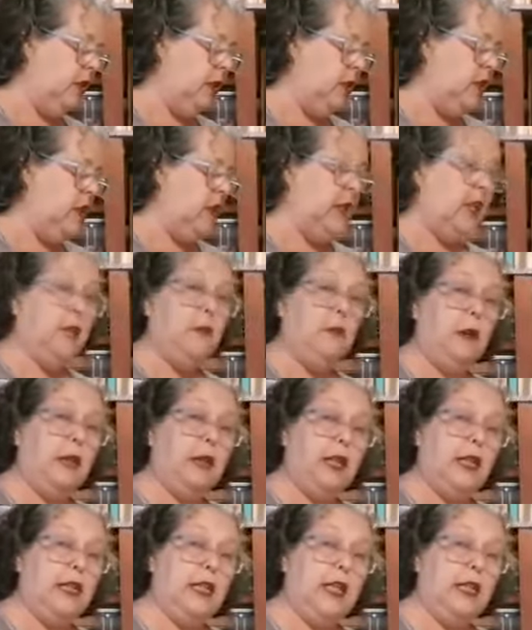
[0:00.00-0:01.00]
See, they come out
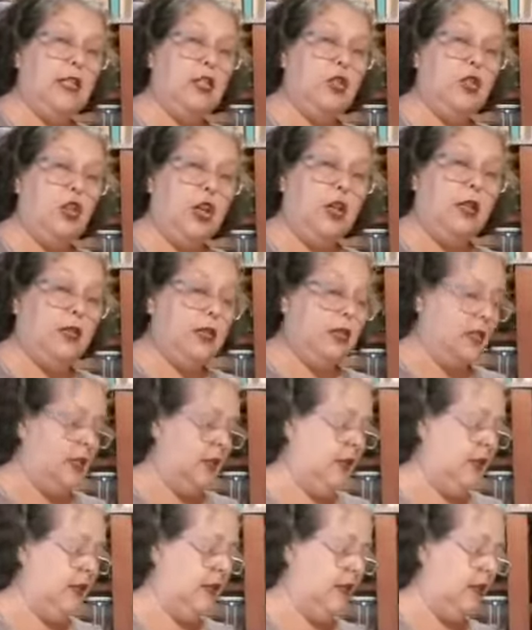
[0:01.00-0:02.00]
like in nice chunks.
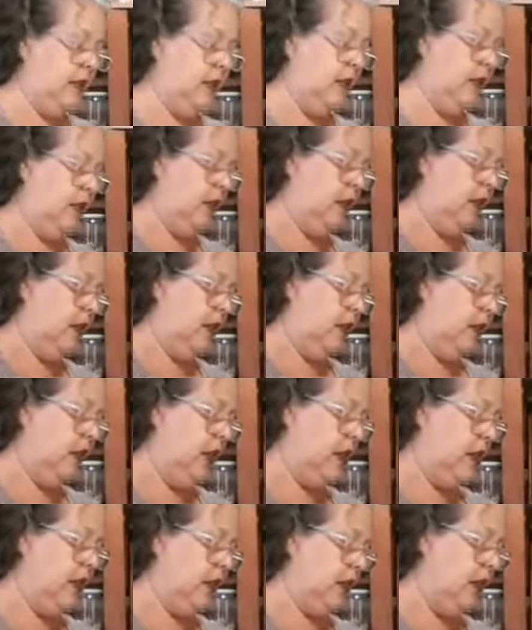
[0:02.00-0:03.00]
I
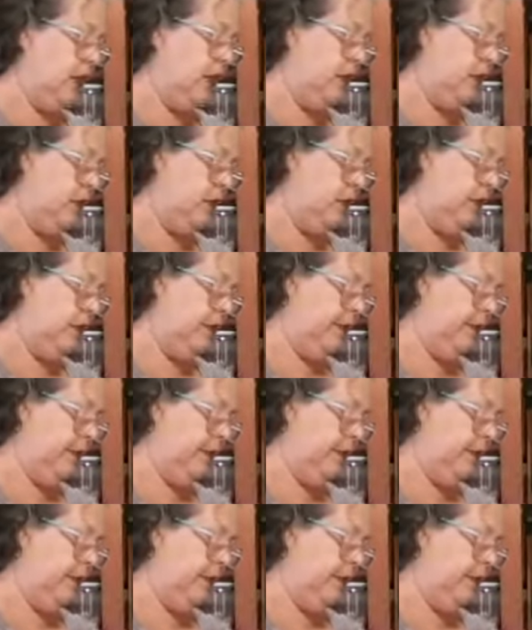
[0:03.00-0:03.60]
just love tuna.